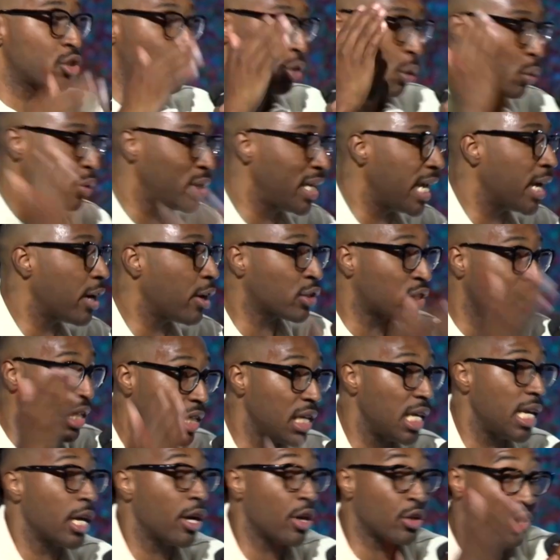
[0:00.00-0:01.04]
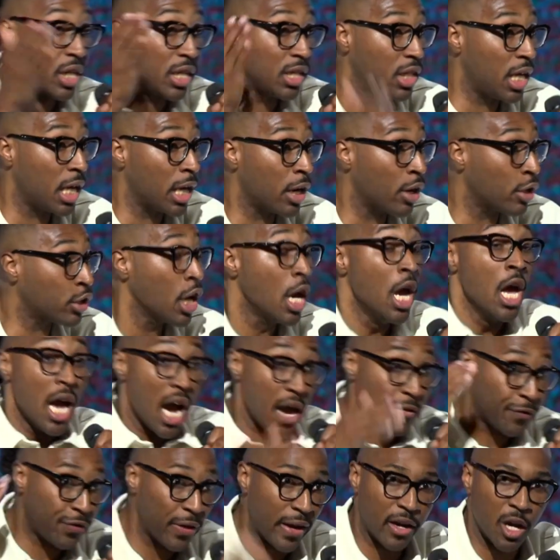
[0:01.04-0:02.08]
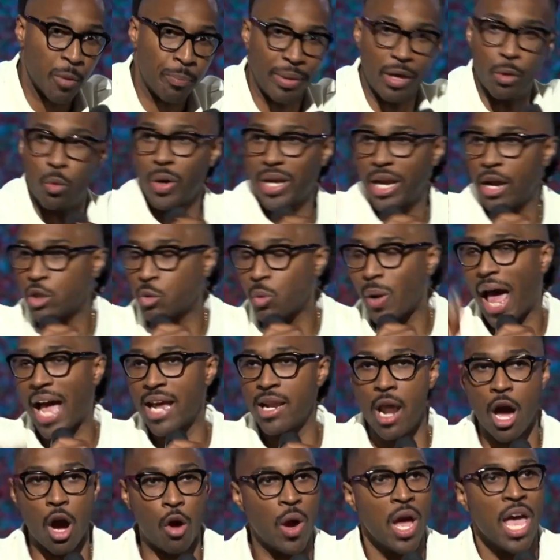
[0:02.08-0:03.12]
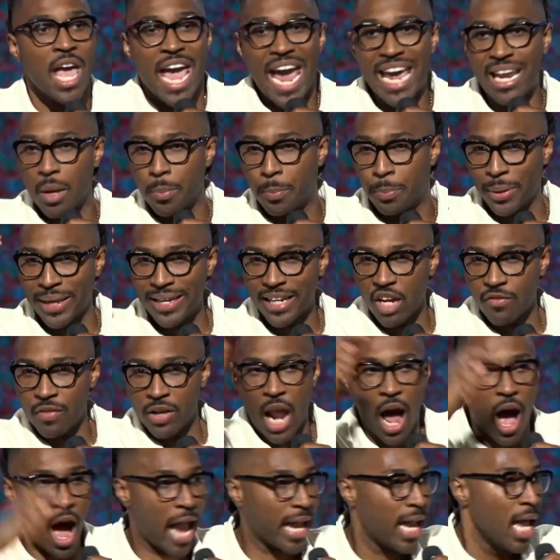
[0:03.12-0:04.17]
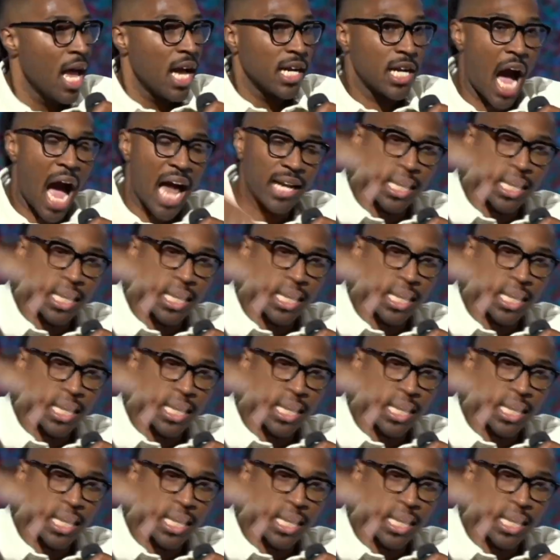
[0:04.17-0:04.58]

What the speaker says: through years and years and years of therapy. Well, here's what I know. In a blink of an eye, God